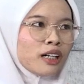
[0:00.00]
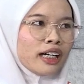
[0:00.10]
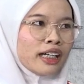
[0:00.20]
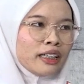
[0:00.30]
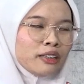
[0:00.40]
So
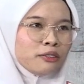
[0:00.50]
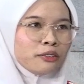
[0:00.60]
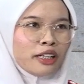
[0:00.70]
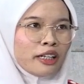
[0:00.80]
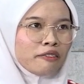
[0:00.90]
I do
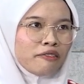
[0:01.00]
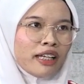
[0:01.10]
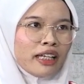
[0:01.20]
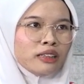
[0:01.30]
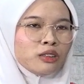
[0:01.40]
not have
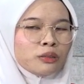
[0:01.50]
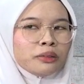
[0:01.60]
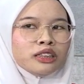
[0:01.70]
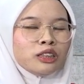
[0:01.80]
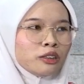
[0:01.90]
like so
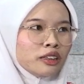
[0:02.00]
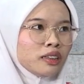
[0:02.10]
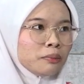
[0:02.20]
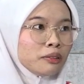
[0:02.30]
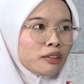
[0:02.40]
many
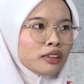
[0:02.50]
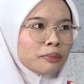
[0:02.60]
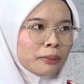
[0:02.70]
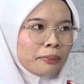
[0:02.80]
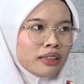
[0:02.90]
choice because
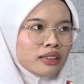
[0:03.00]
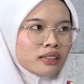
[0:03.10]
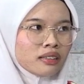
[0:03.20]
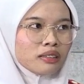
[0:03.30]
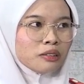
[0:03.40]
my
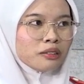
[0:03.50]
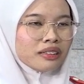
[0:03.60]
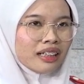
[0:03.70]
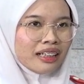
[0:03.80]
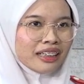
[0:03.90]
parents
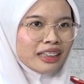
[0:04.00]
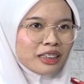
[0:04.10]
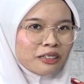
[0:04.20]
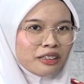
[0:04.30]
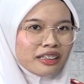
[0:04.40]

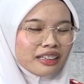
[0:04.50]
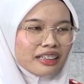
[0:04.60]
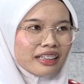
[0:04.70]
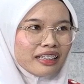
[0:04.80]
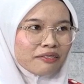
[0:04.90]
does not
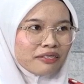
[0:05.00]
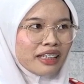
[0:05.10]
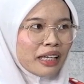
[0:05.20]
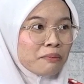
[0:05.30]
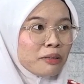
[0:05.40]

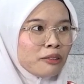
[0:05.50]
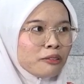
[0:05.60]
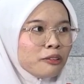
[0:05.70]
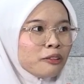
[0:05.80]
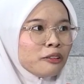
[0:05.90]
even let me to
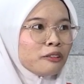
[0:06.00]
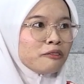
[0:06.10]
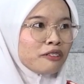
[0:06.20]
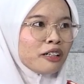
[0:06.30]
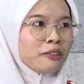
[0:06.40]
go
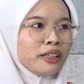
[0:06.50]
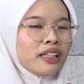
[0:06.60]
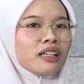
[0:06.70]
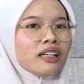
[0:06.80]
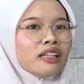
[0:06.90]
far
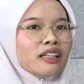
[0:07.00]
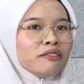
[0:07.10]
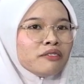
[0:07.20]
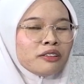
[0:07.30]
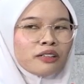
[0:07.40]
away.
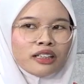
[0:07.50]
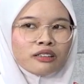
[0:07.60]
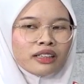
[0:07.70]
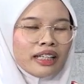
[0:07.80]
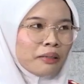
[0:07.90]
Even though I
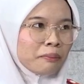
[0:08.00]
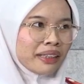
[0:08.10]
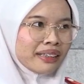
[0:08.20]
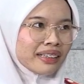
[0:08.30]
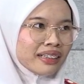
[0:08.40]
got like
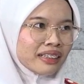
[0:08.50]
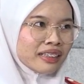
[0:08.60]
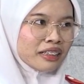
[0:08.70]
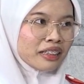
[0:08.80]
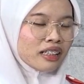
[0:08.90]

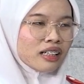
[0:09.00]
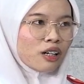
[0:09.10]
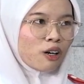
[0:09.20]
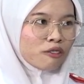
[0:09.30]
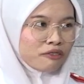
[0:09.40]
better
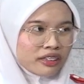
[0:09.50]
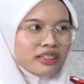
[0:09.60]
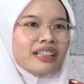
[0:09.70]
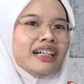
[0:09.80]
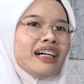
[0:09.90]
offer.